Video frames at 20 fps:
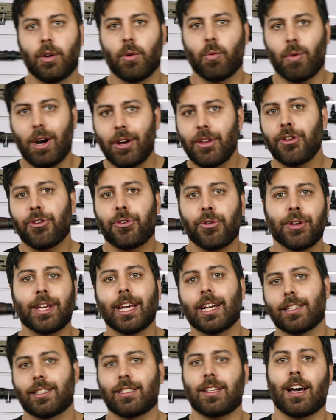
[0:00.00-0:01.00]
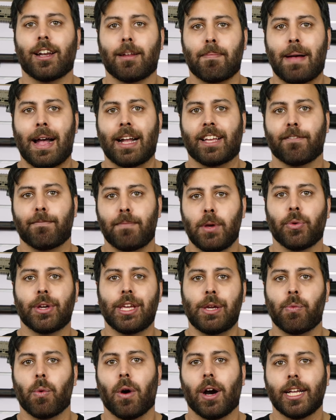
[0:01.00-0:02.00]
While you do get a starter pack of
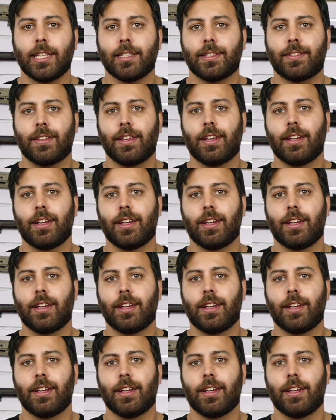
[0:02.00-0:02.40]
milky whites,